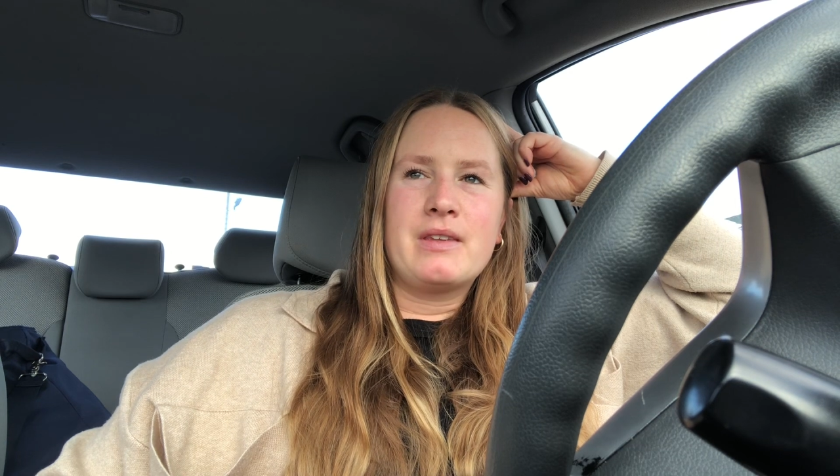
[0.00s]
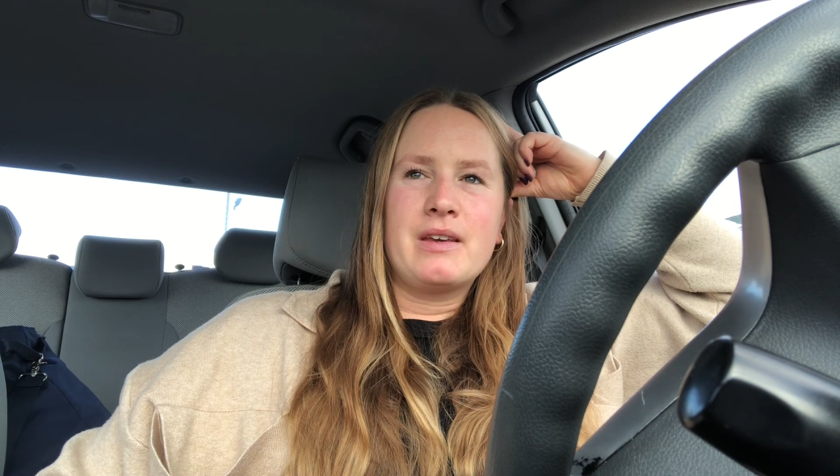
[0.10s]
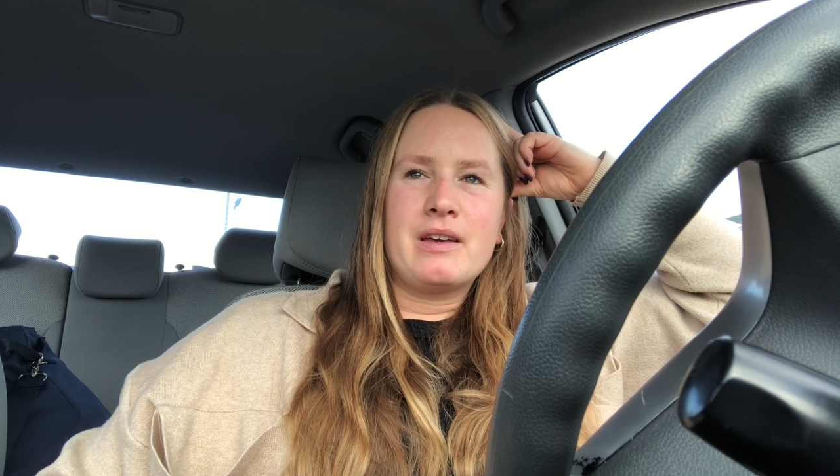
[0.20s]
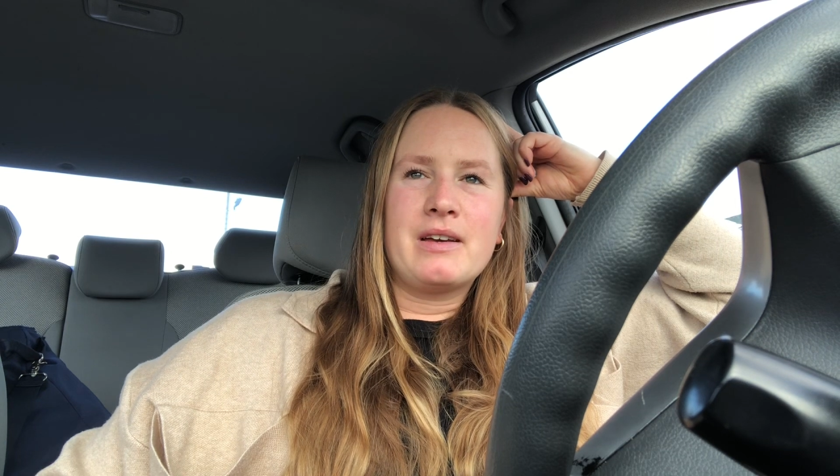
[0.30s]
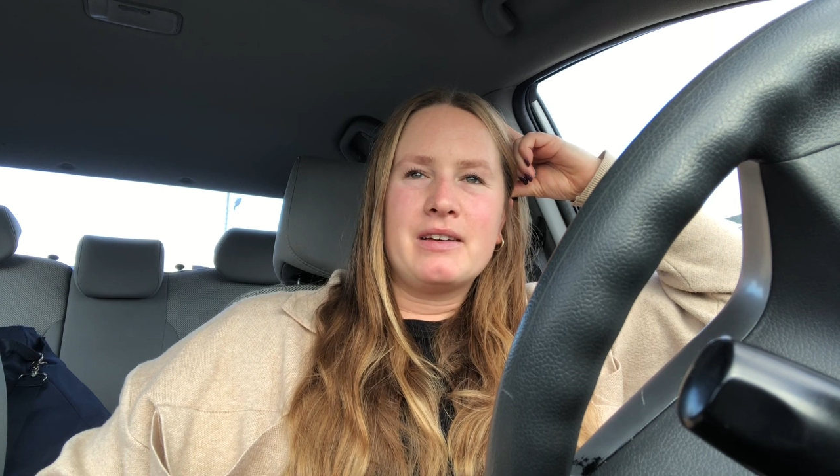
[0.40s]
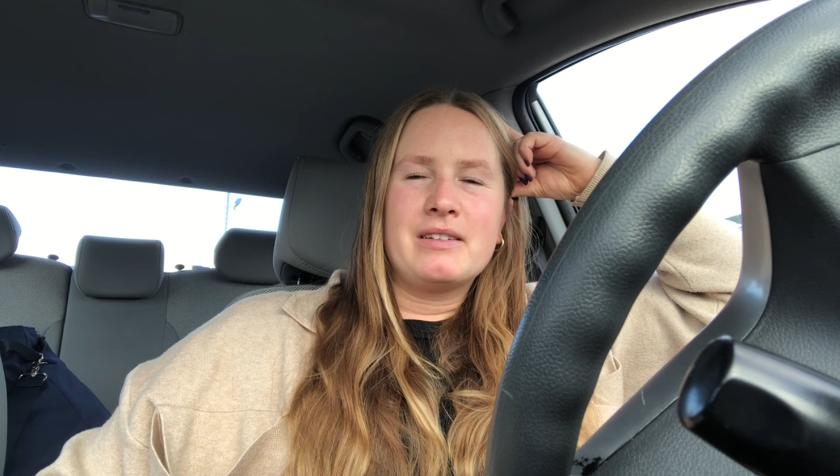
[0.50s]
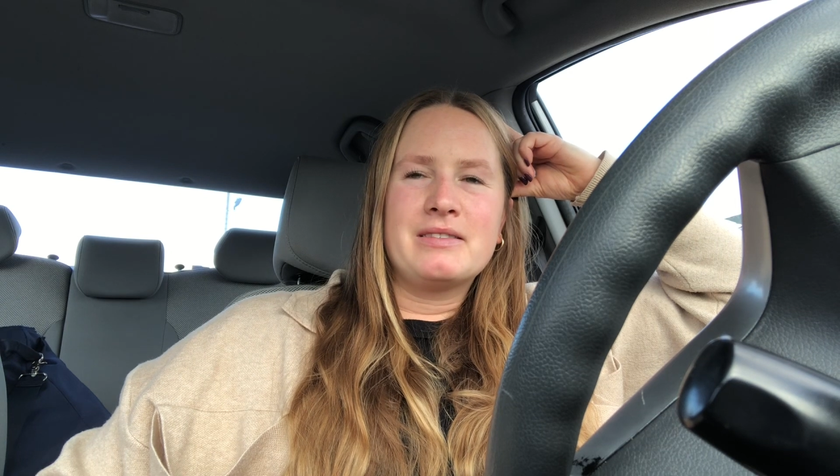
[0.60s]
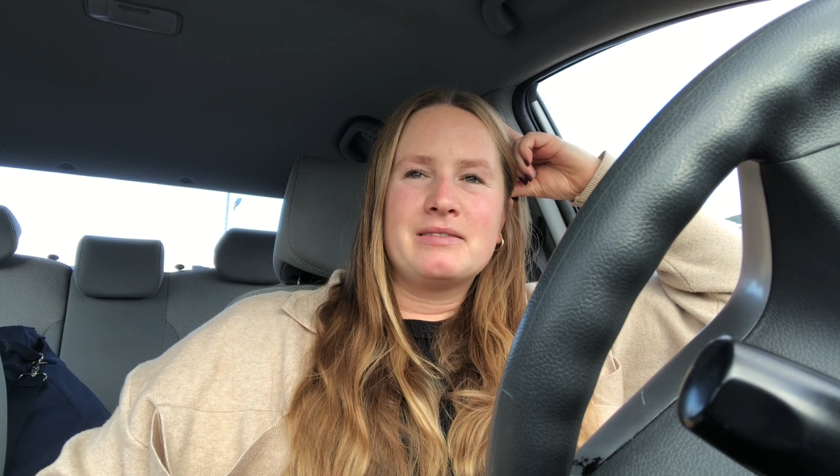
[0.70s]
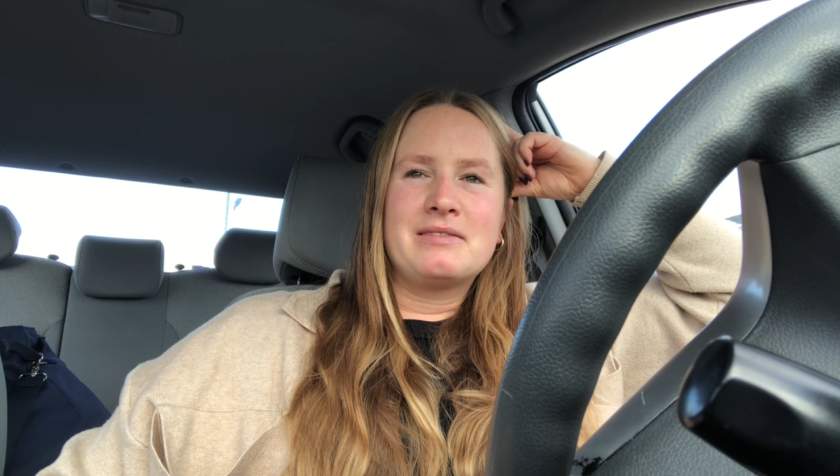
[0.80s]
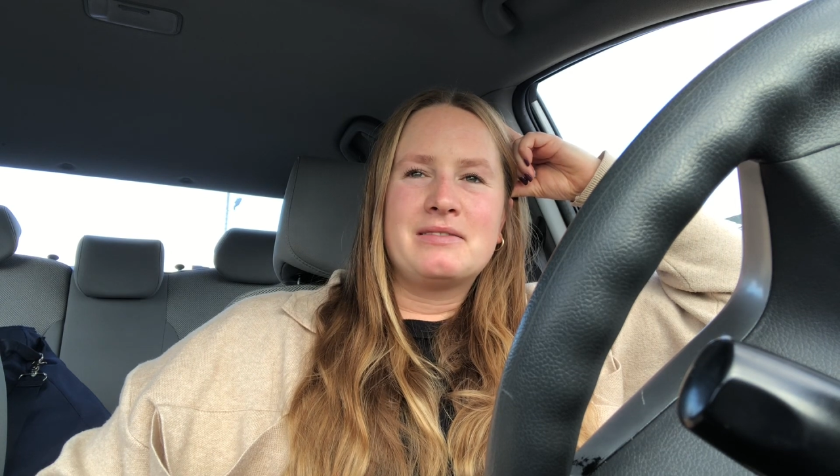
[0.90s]
uh,
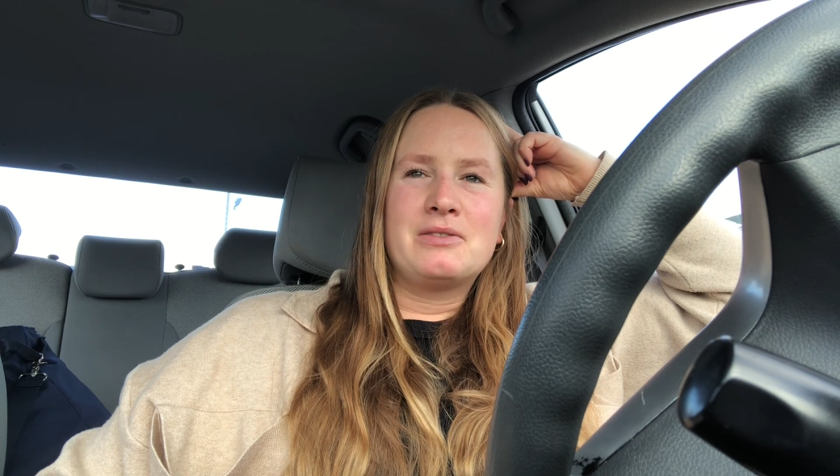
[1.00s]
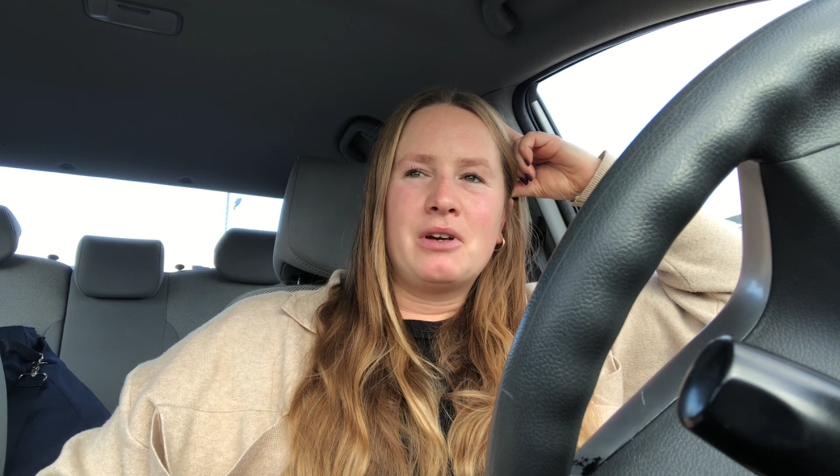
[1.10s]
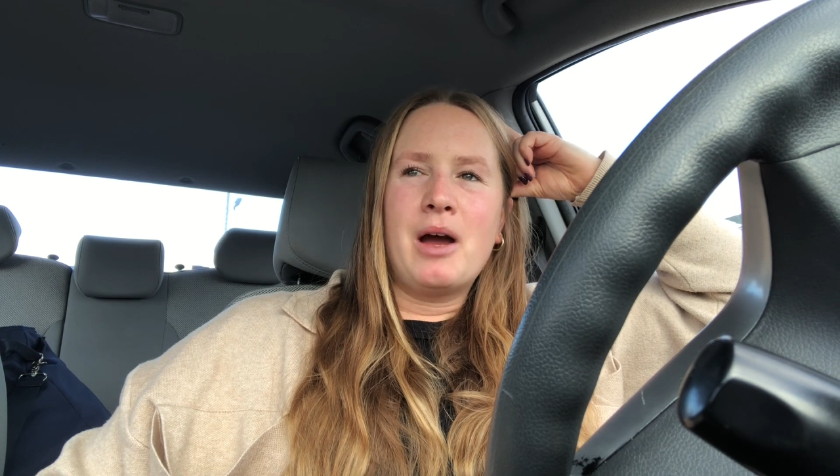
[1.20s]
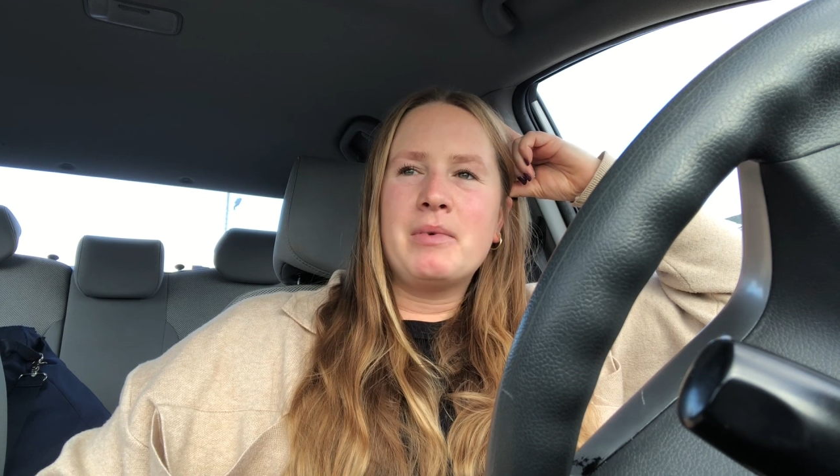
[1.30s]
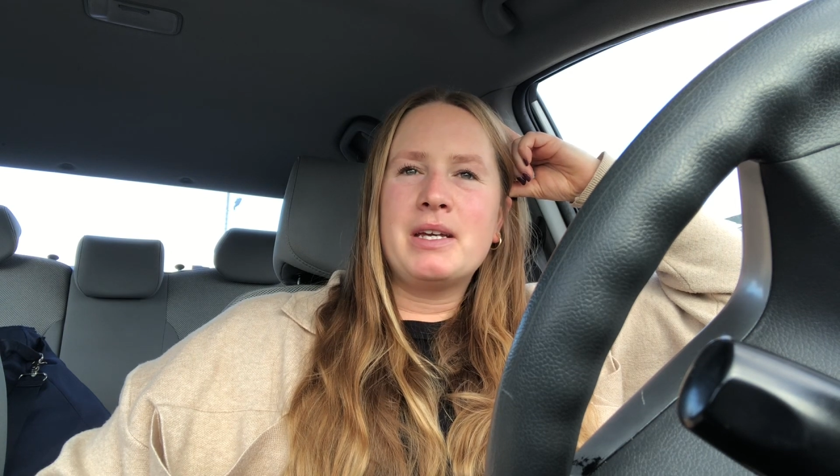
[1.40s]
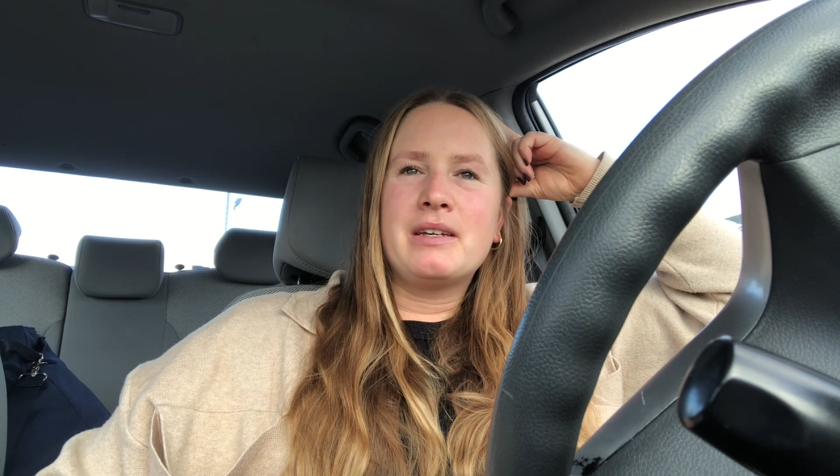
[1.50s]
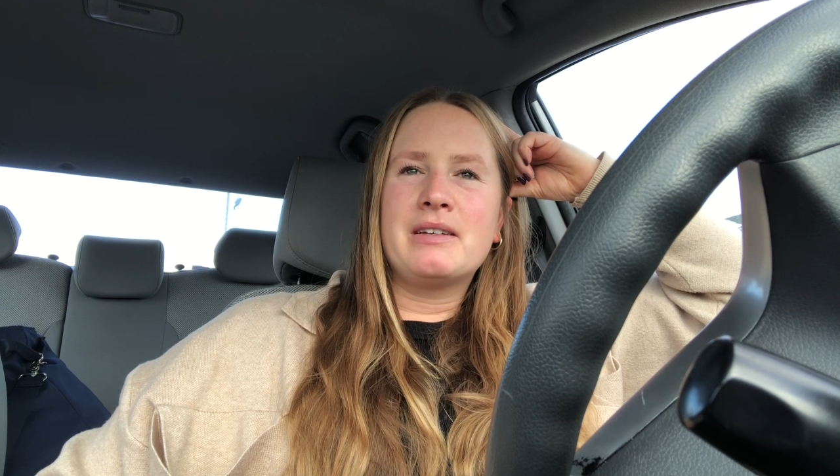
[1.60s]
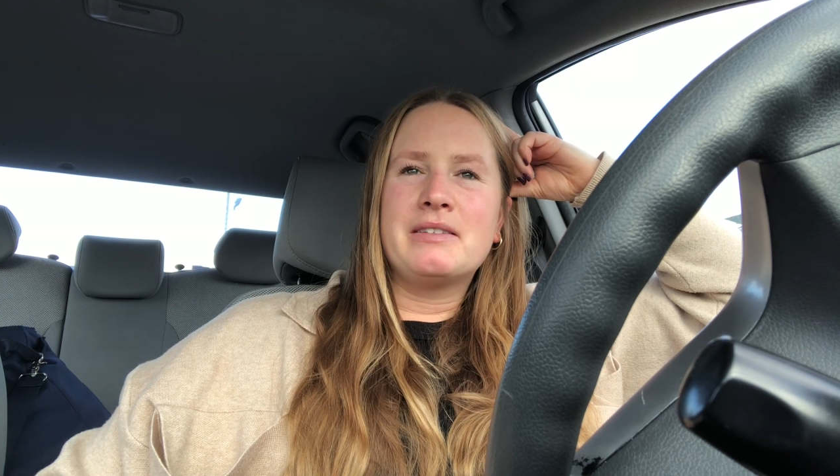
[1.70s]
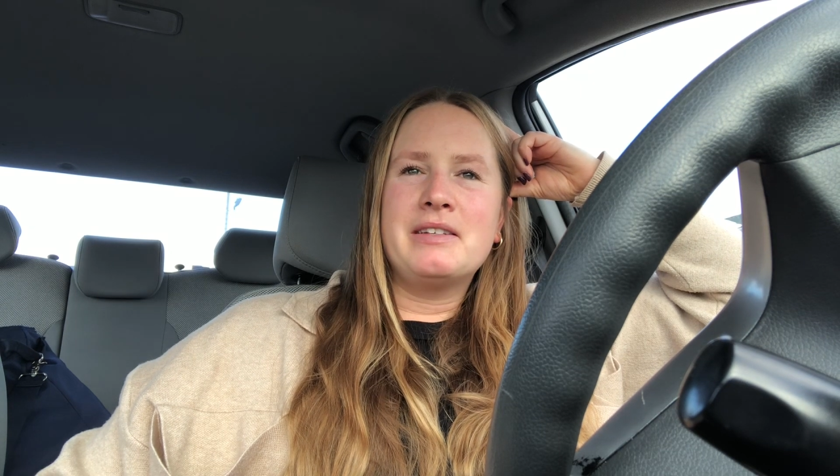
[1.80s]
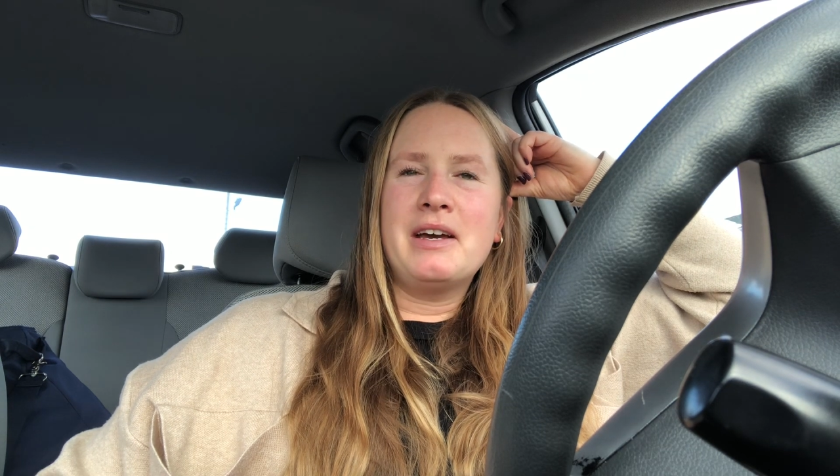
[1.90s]

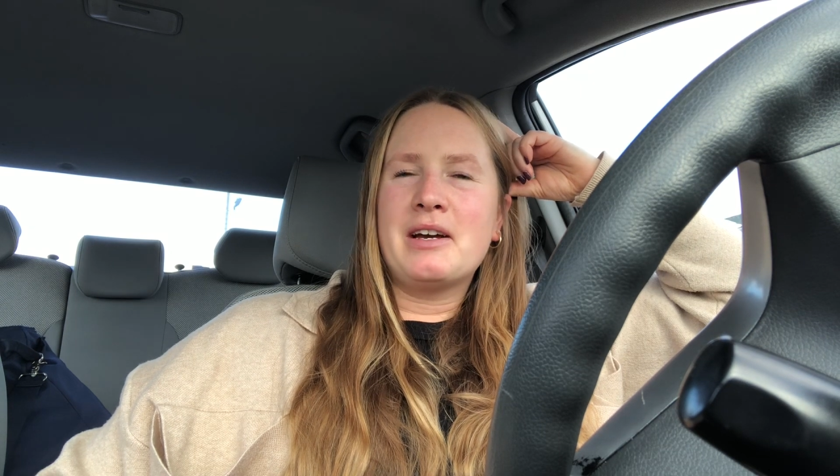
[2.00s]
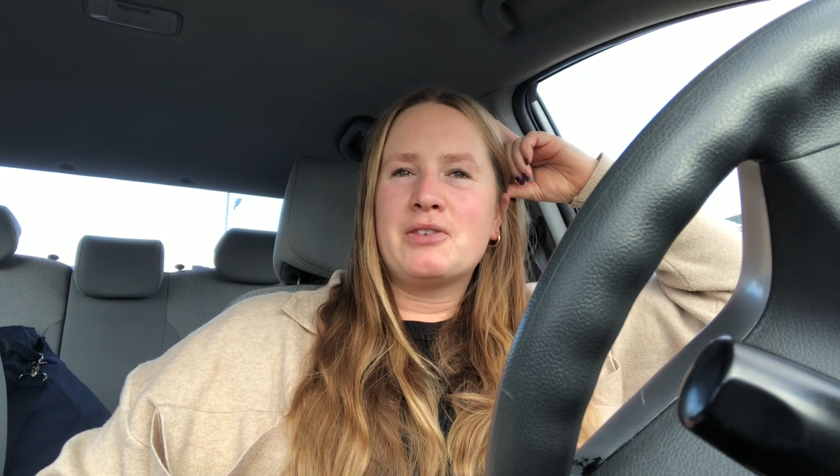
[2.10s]
grabbing yeah